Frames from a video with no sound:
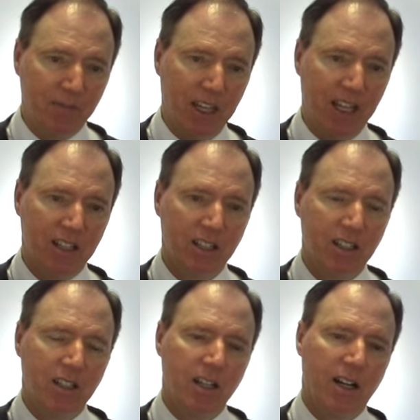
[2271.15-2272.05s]
and
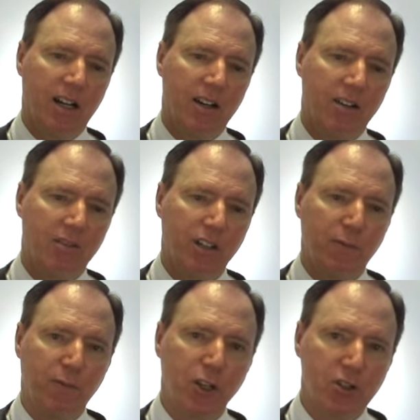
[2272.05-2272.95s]
Uh,
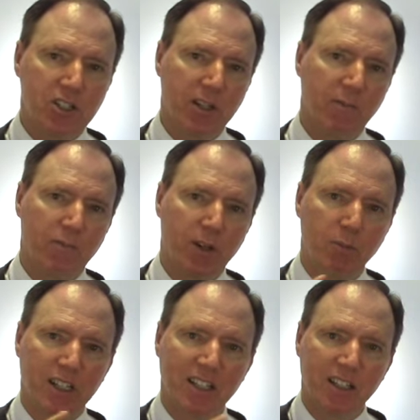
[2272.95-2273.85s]
refutes it
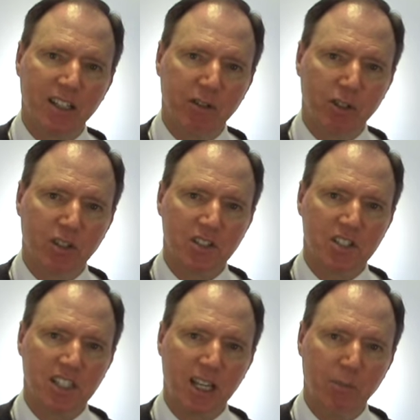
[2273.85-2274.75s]
from the clearer
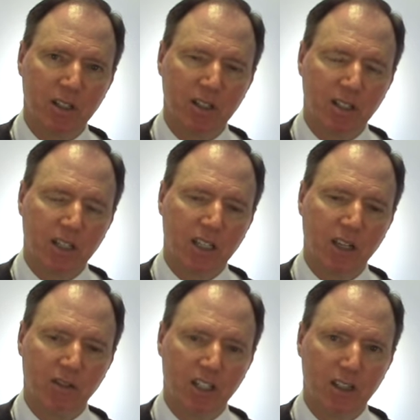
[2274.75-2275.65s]
statement
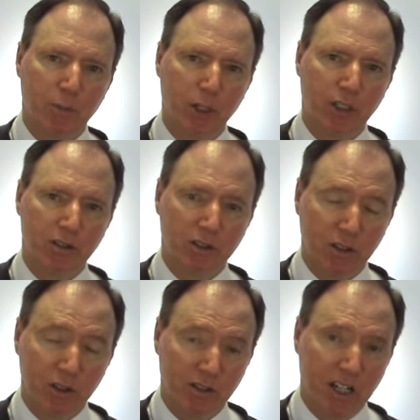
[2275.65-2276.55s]
given in the book of
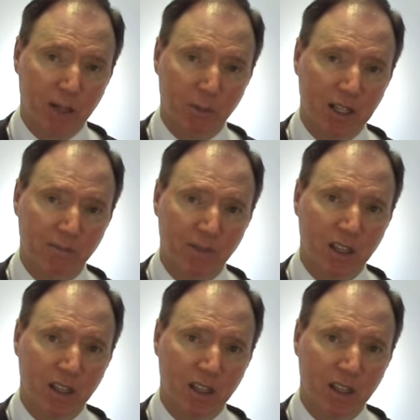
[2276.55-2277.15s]
Deuteronomy,